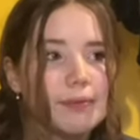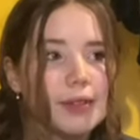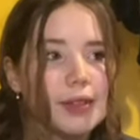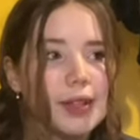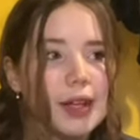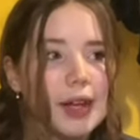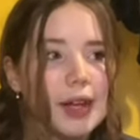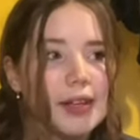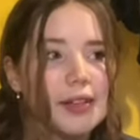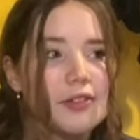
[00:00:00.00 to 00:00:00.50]

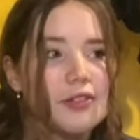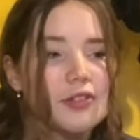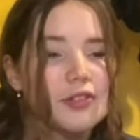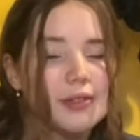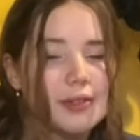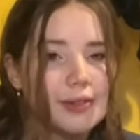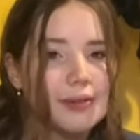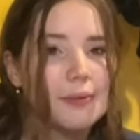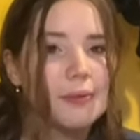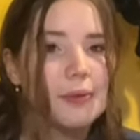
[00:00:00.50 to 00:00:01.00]
like
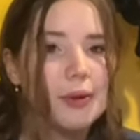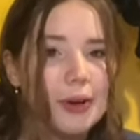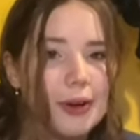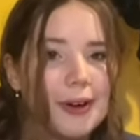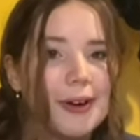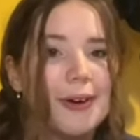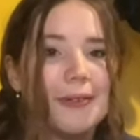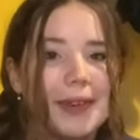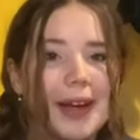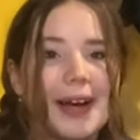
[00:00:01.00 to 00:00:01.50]
just
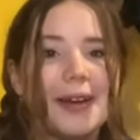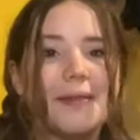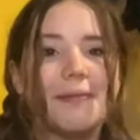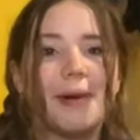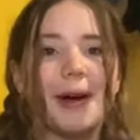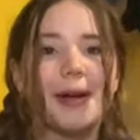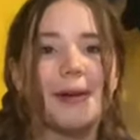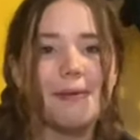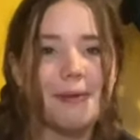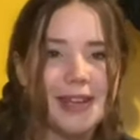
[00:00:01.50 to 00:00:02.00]
work on that, in
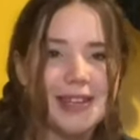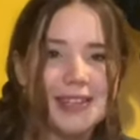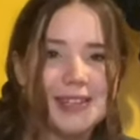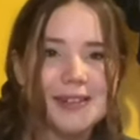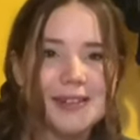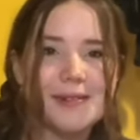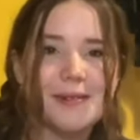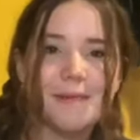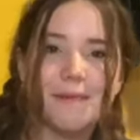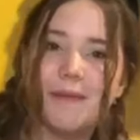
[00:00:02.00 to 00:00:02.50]
my
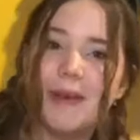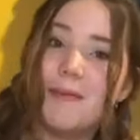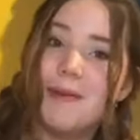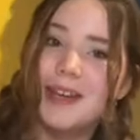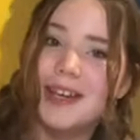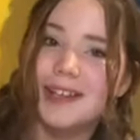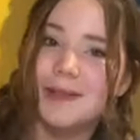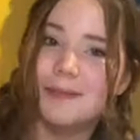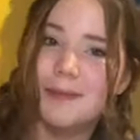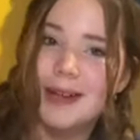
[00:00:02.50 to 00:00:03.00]
opinion.
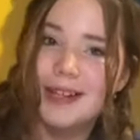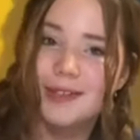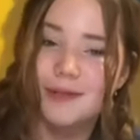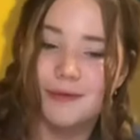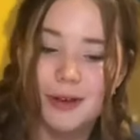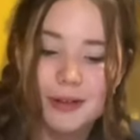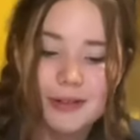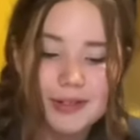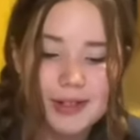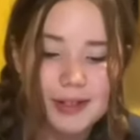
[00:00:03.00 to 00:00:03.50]
Maybe it gets better
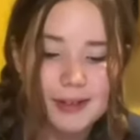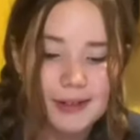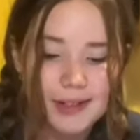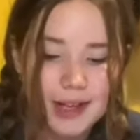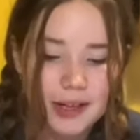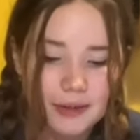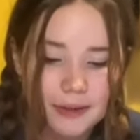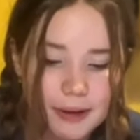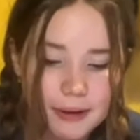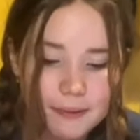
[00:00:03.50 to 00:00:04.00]
throughout the series,
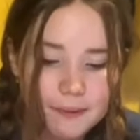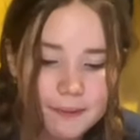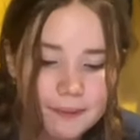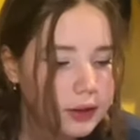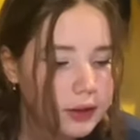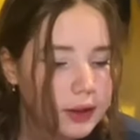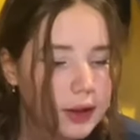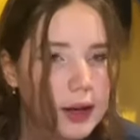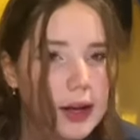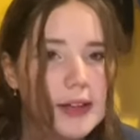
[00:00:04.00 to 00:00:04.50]
I don't know.
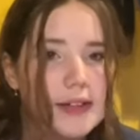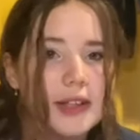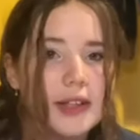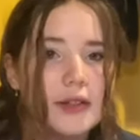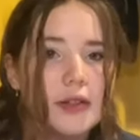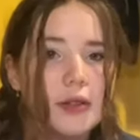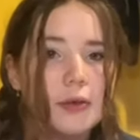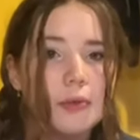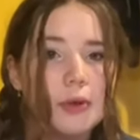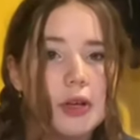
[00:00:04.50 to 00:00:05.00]
I
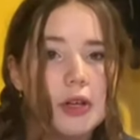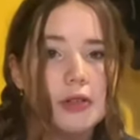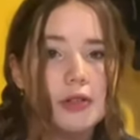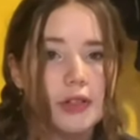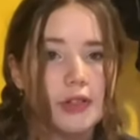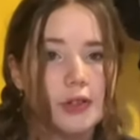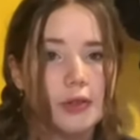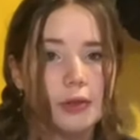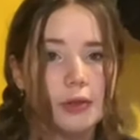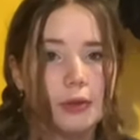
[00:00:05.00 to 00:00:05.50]
said the world
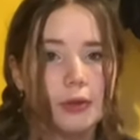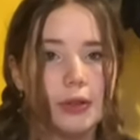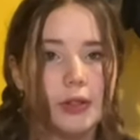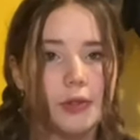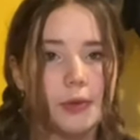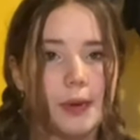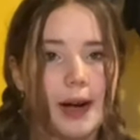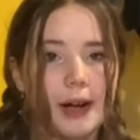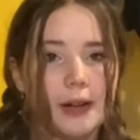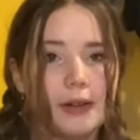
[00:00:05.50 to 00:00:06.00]
is cool
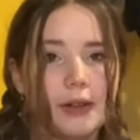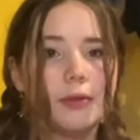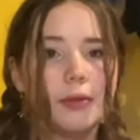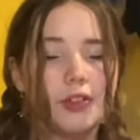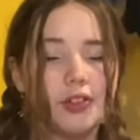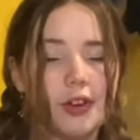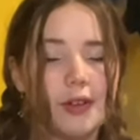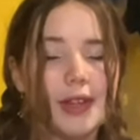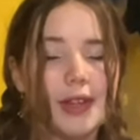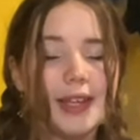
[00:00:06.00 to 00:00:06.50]
as well,
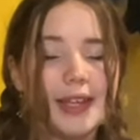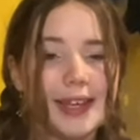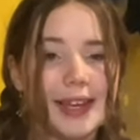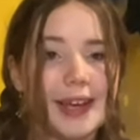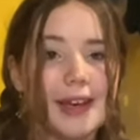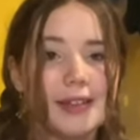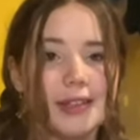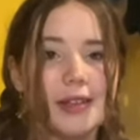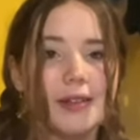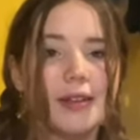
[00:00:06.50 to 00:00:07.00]
which I think it
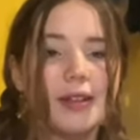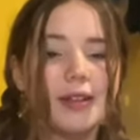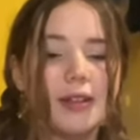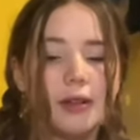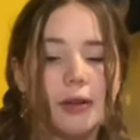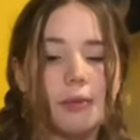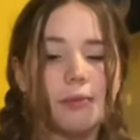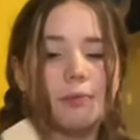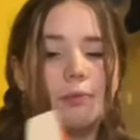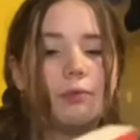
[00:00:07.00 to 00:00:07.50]
is. I think
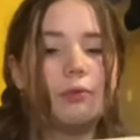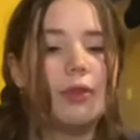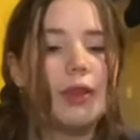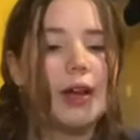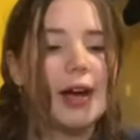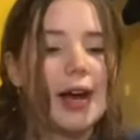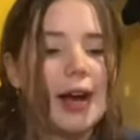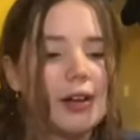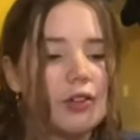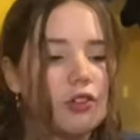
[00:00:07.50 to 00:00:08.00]
the
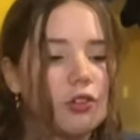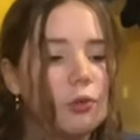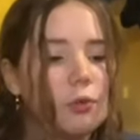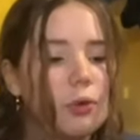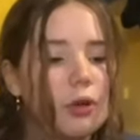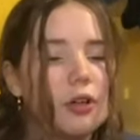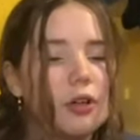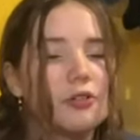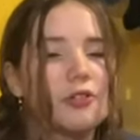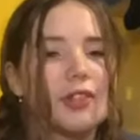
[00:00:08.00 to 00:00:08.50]
actual
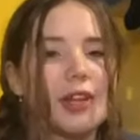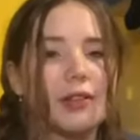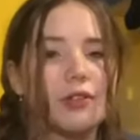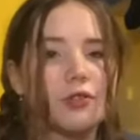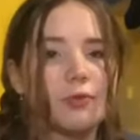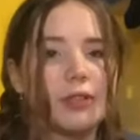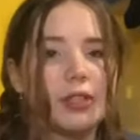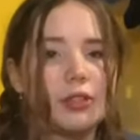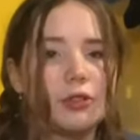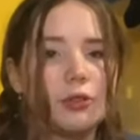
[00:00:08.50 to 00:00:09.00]
world
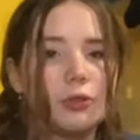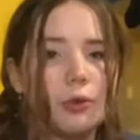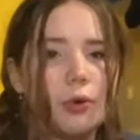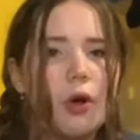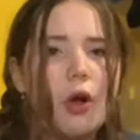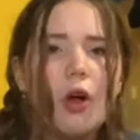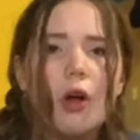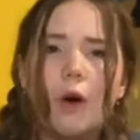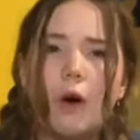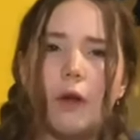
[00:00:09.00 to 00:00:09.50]
sounds really
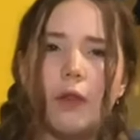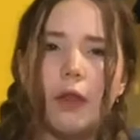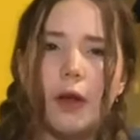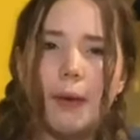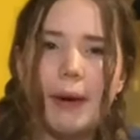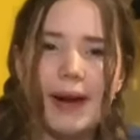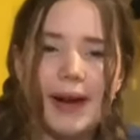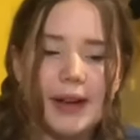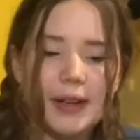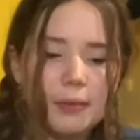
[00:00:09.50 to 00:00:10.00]
cool.
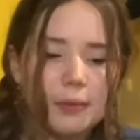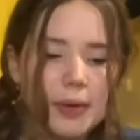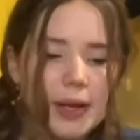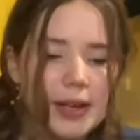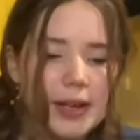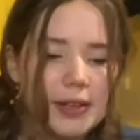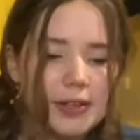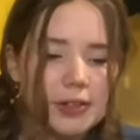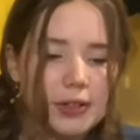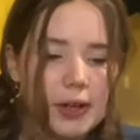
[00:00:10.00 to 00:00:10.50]
Although I had a
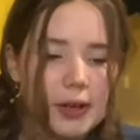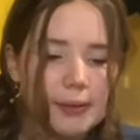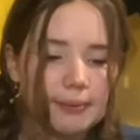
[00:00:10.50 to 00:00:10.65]
weird,